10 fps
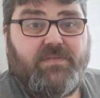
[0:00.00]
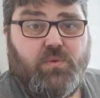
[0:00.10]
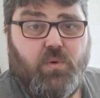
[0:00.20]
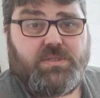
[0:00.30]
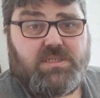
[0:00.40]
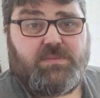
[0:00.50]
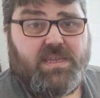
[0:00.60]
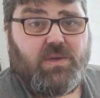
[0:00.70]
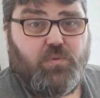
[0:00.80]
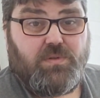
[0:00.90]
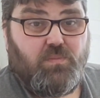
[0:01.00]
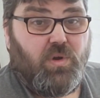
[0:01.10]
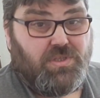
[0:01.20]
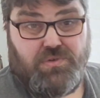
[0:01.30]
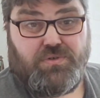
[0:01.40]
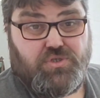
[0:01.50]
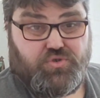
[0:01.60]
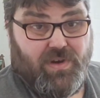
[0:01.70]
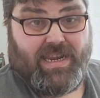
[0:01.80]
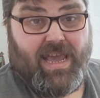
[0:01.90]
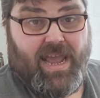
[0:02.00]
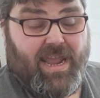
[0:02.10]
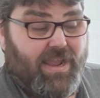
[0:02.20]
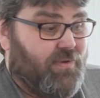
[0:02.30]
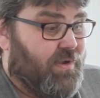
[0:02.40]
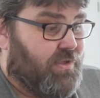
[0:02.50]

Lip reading: If you wanted to make a wooden one, you could drill it out,